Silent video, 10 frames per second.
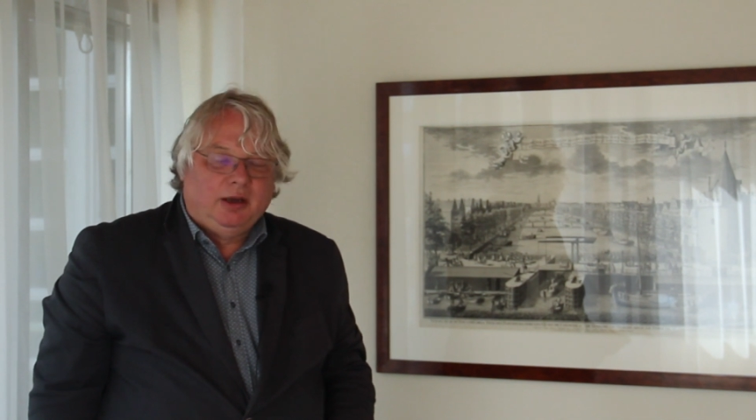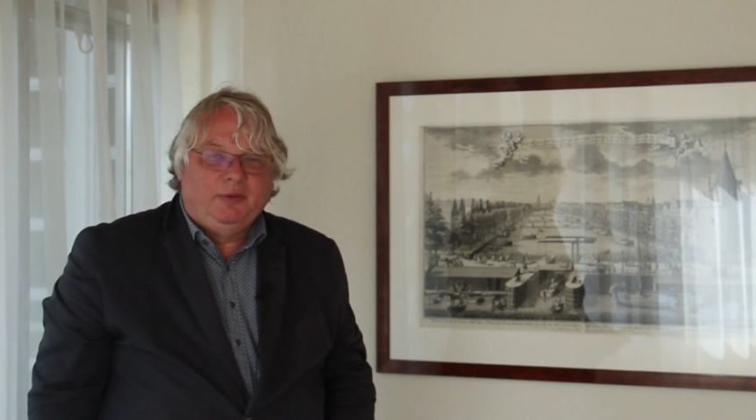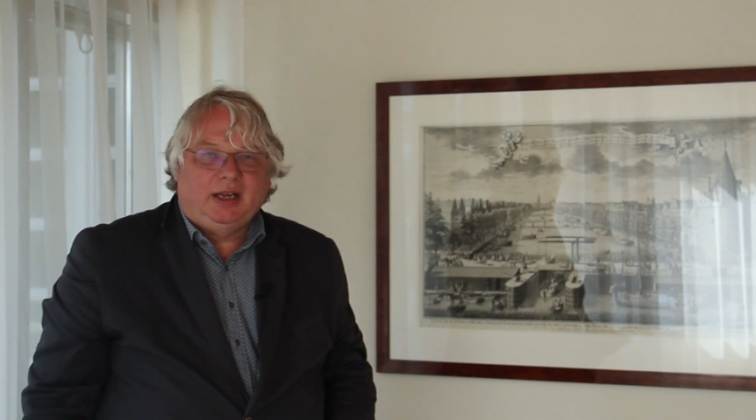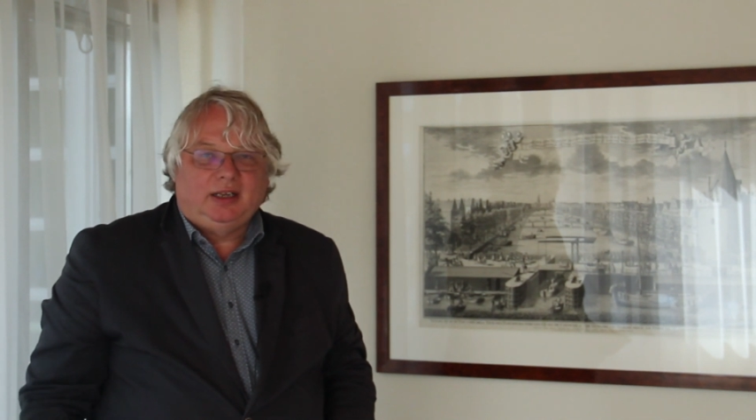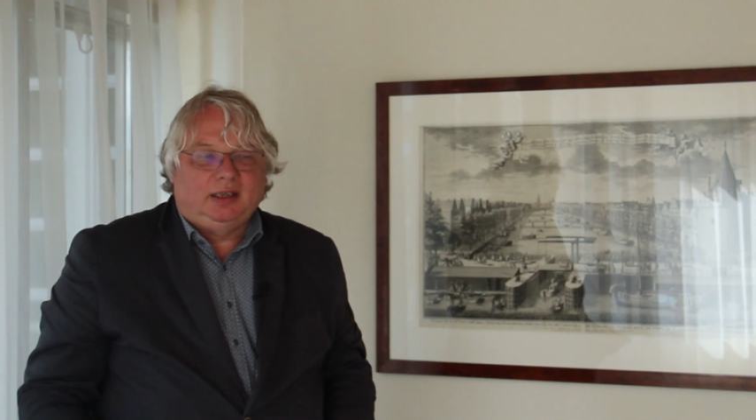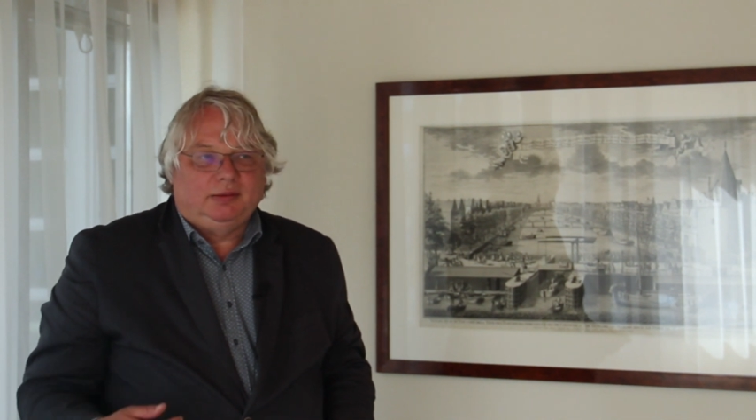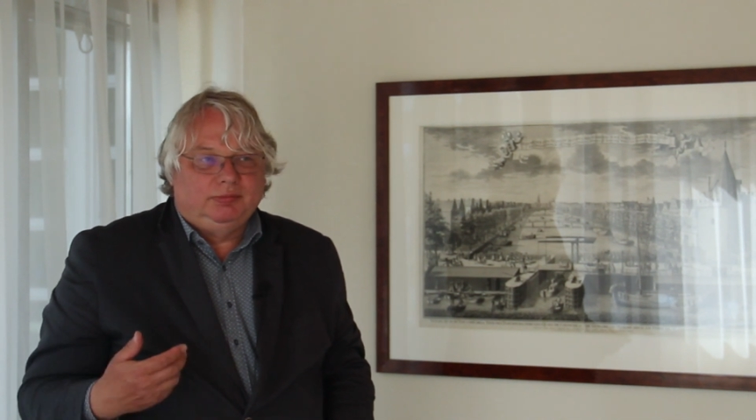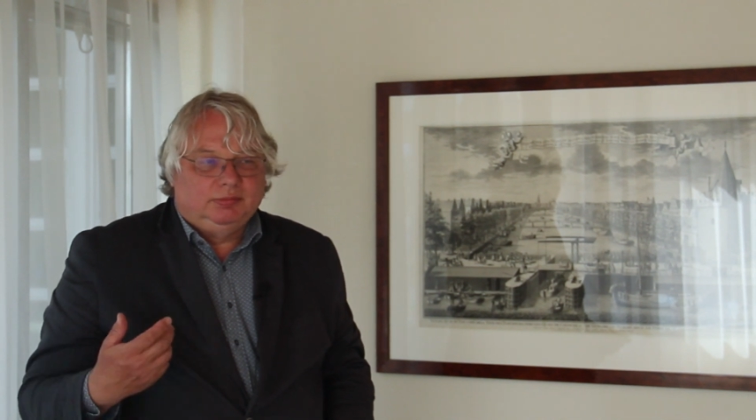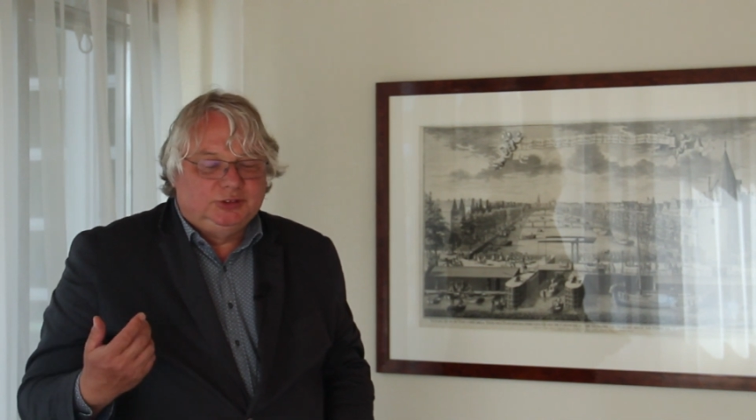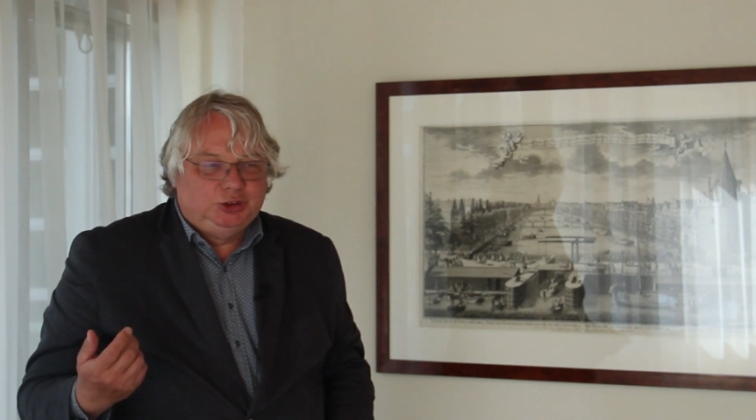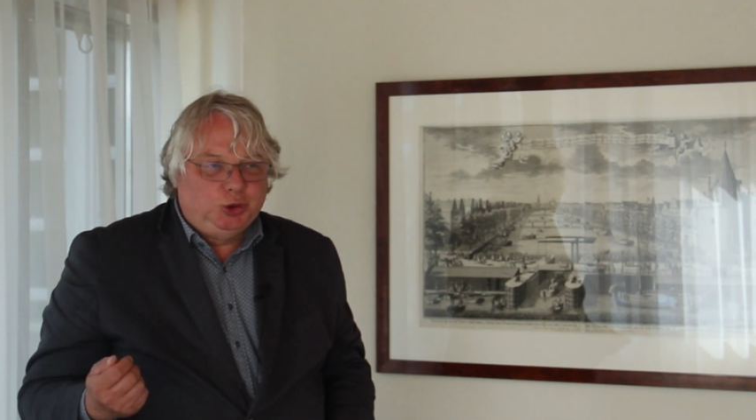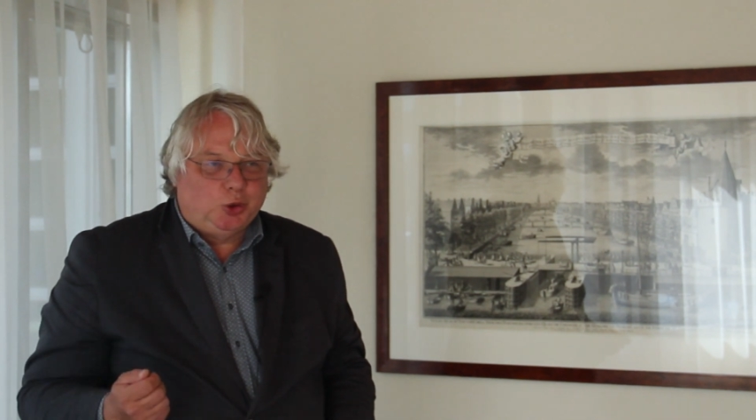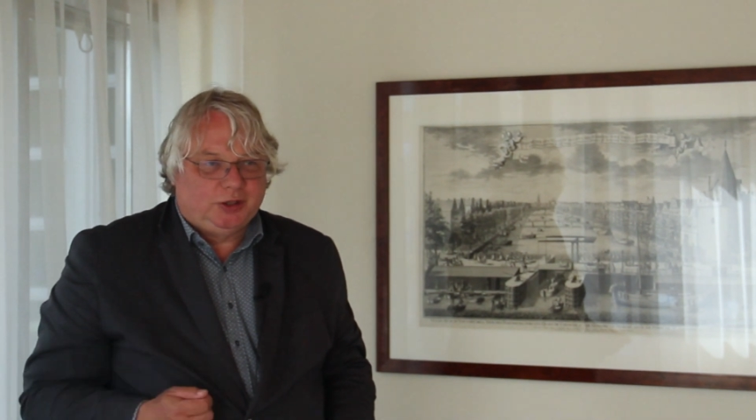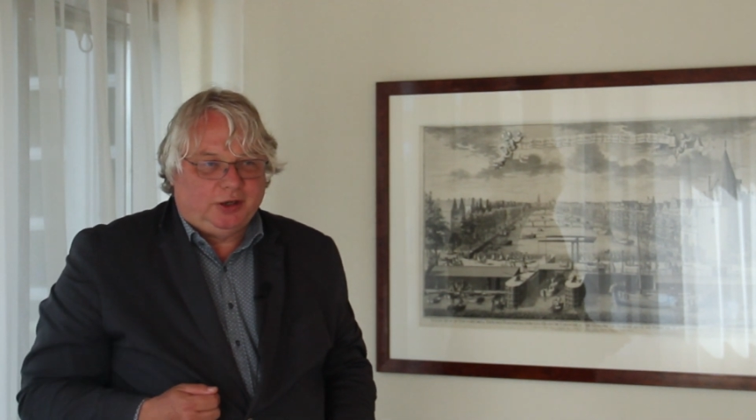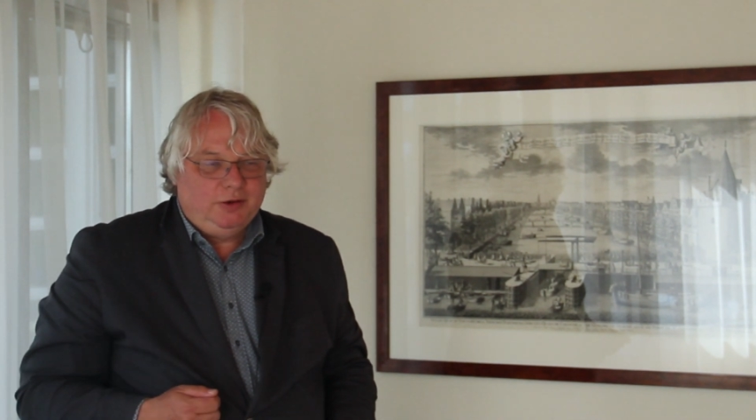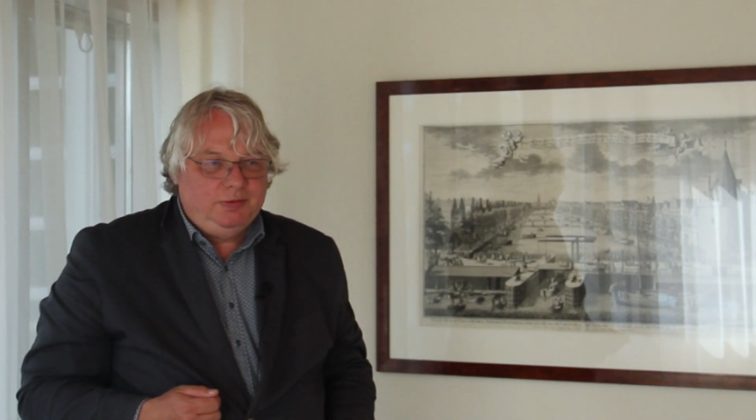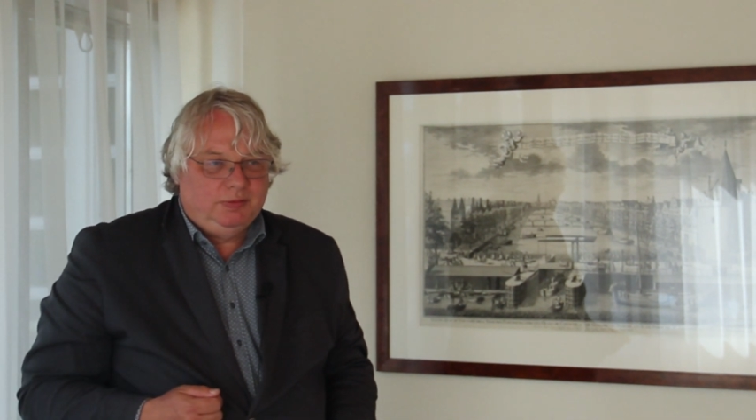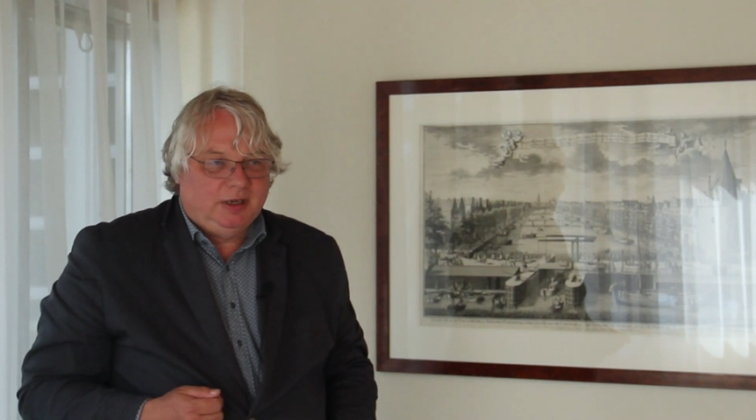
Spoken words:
Well, Shorto,